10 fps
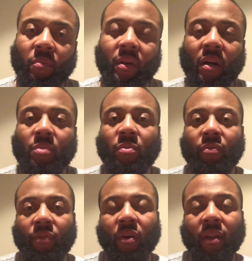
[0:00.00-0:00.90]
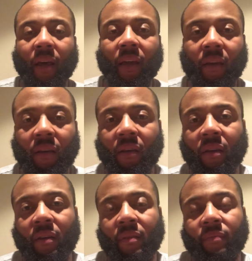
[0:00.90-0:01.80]
because we feel like
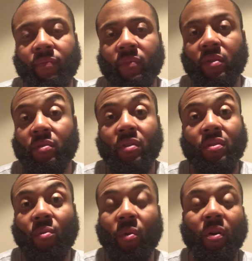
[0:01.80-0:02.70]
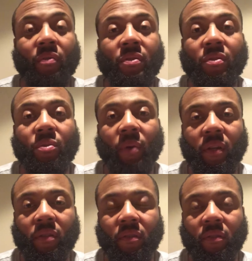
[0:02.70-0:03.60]
this is just a one-off
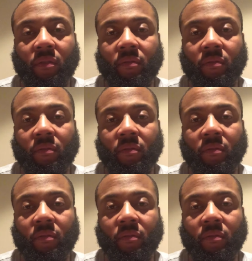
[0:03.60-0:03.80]
situation.